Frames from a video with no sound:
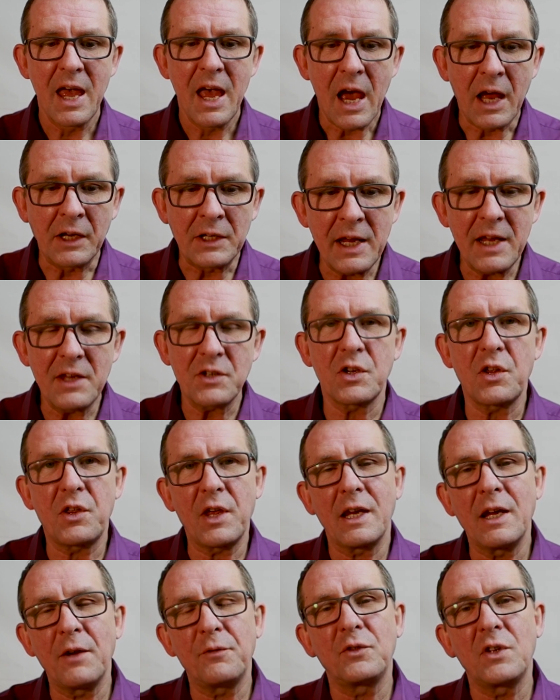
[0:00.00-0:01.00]
And here's the
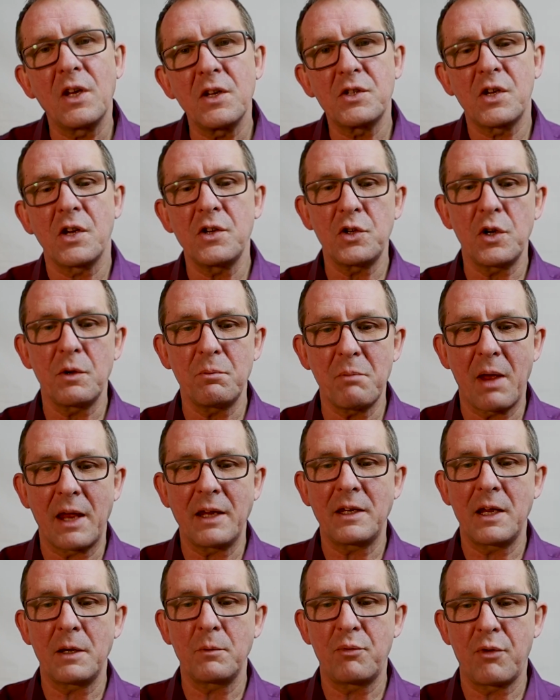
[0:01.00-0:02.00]
thing, if
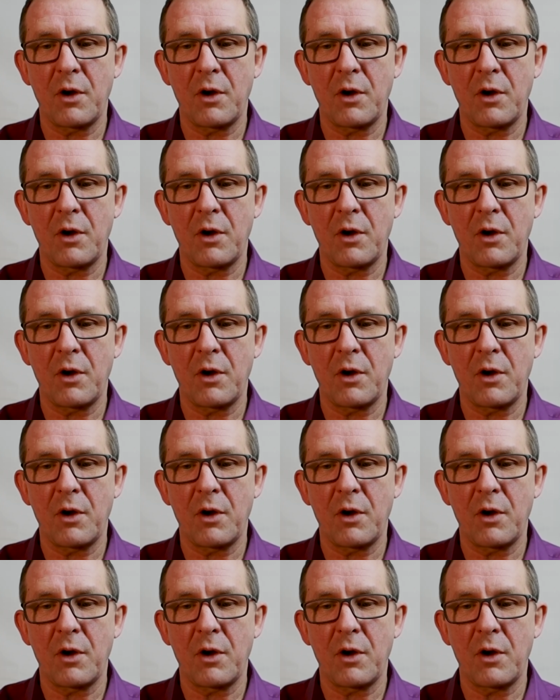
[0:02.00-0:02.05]
decision-making